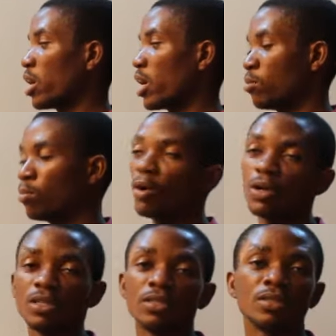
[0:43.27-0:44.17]
and
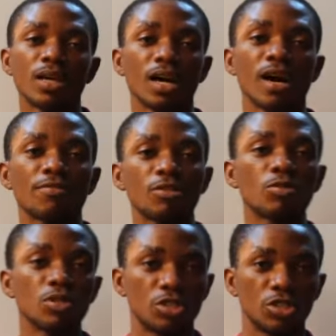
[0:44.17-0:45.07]
boiling, after
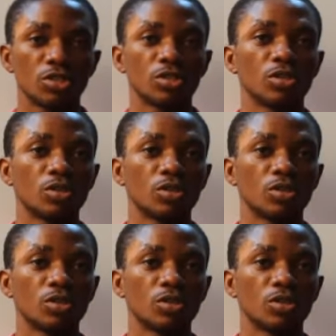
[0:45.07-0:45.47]
which